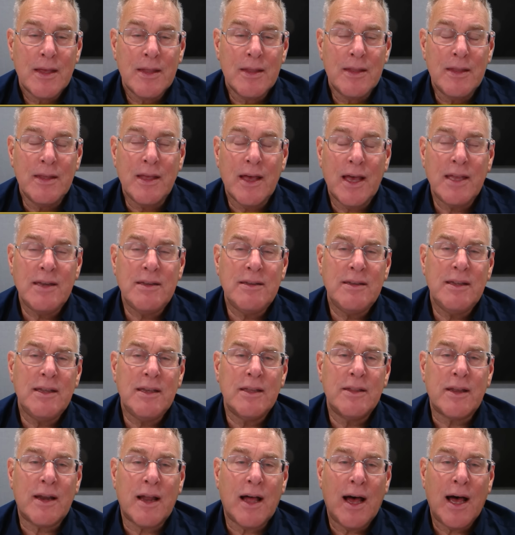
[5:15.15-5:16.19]
The
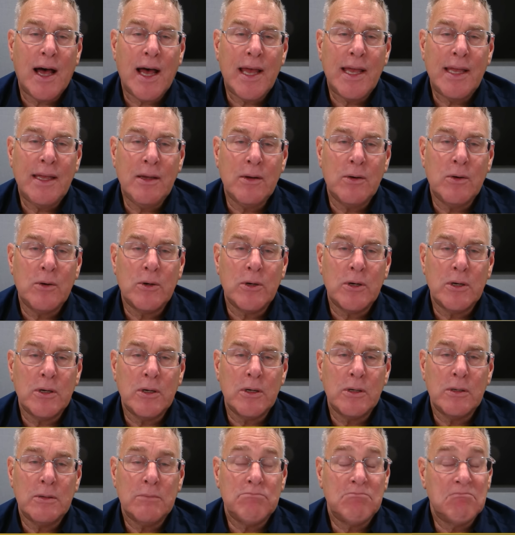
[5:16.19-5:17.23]
idea that I
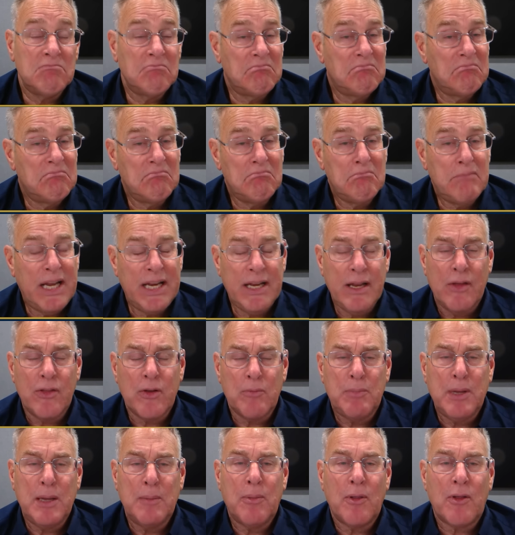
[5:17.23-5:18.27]
or many
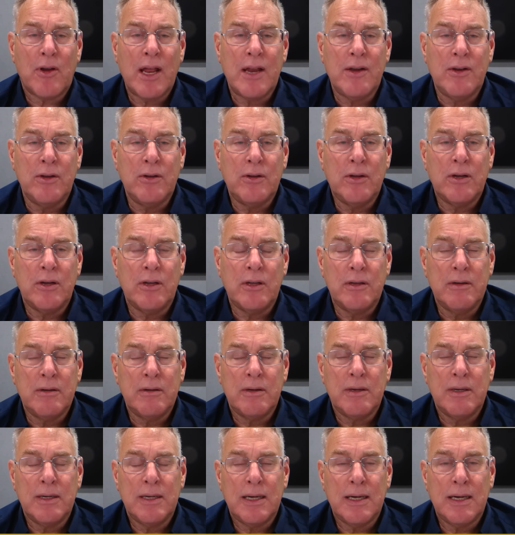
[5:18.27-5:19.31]
other people that I knew could
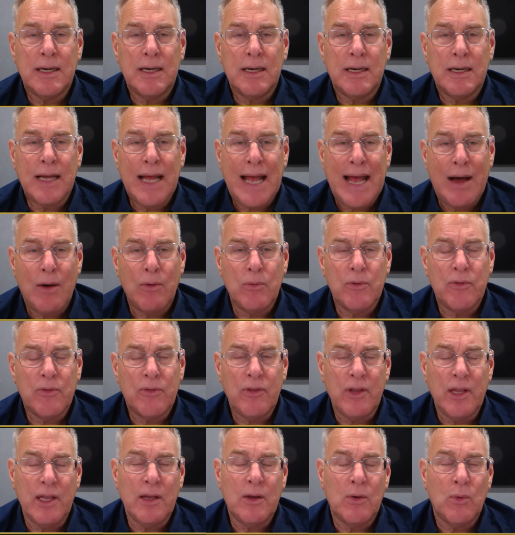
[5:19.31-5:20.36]
uh,
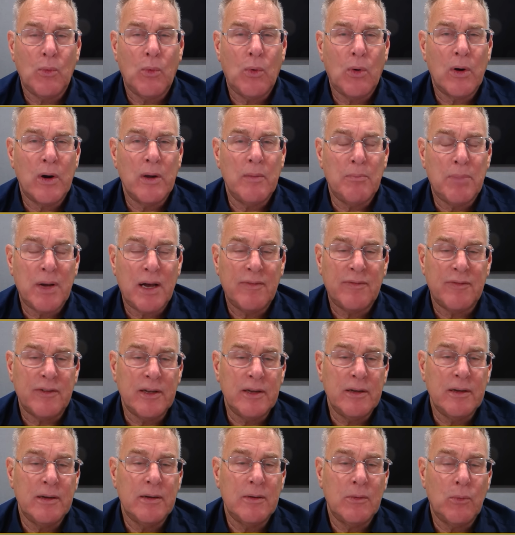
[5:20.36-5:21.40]
outthink Warren
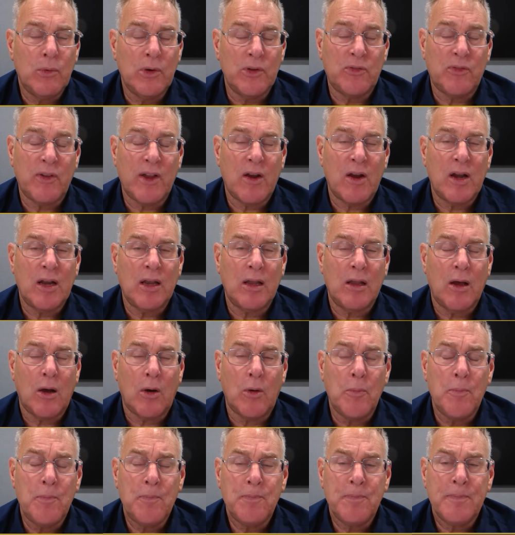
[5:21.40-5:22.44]
Buffett was very
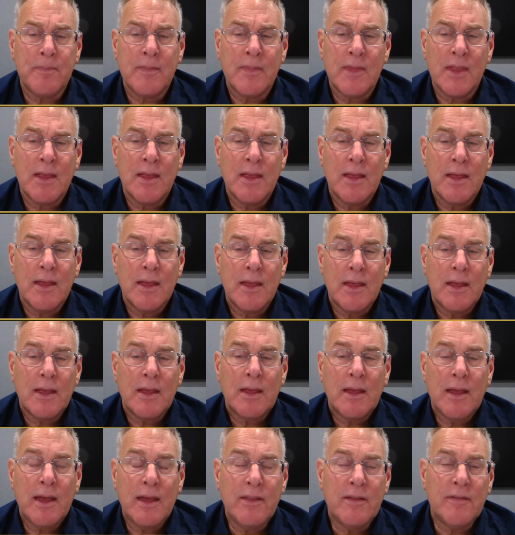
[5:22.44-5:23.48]
low.
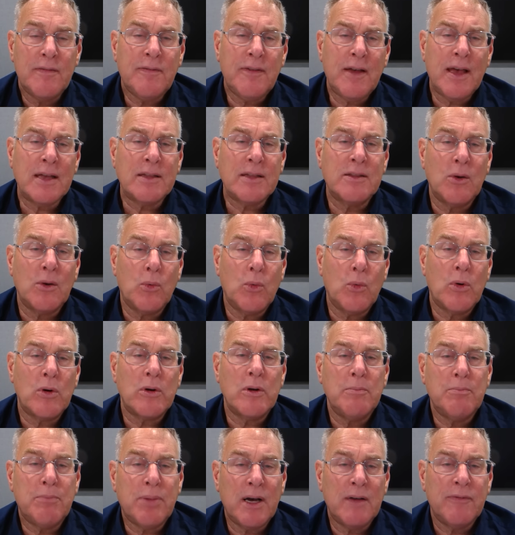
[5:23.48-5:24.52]
And the fact that
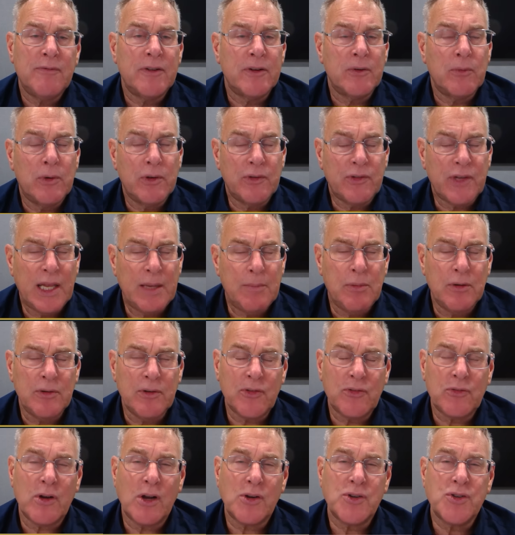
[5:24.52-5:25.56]
Warren Buffett was able
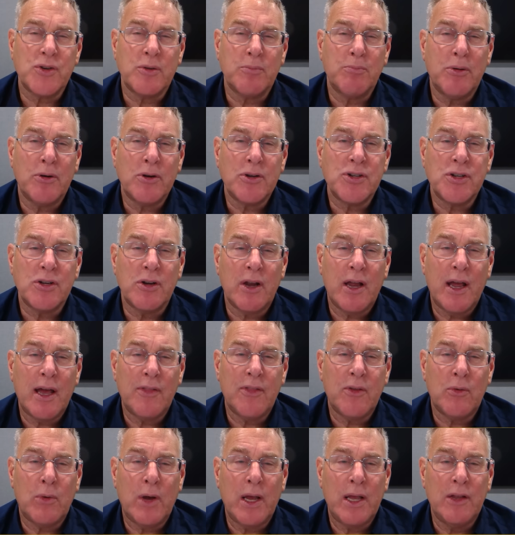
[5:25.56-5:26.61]
to structure Berkshire
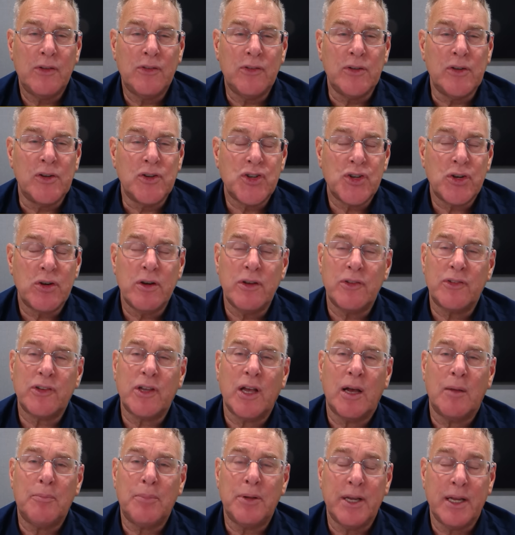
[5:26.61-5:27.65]
Hathaway as an insurance
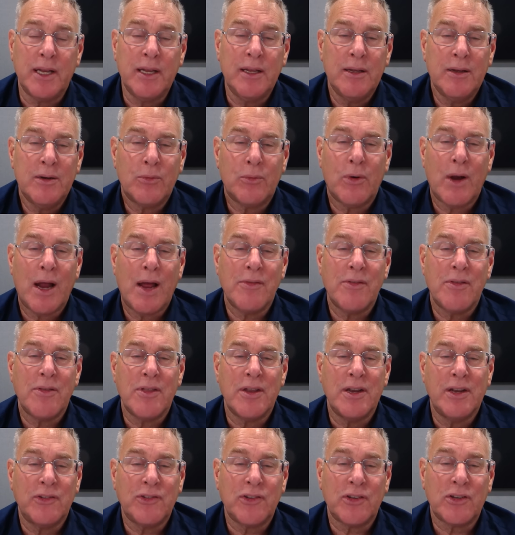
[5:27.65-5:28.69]
company rather
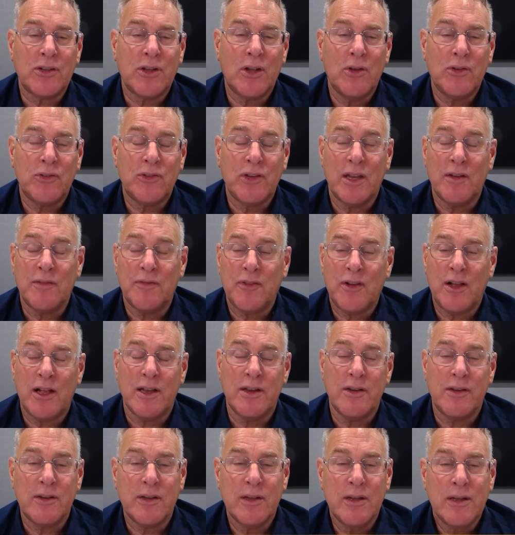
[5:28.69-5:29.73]
than as a closed end
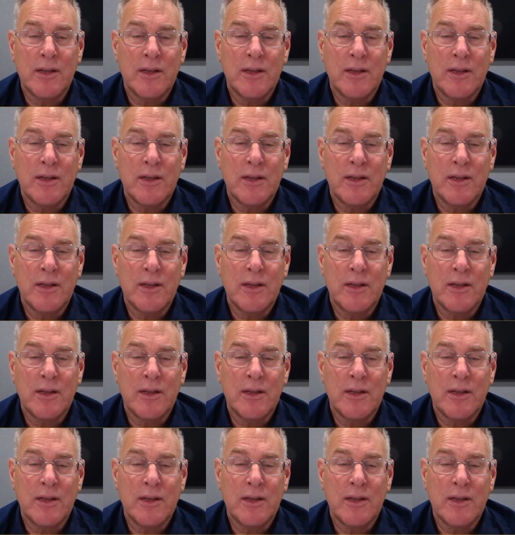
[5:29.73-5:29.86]
fund,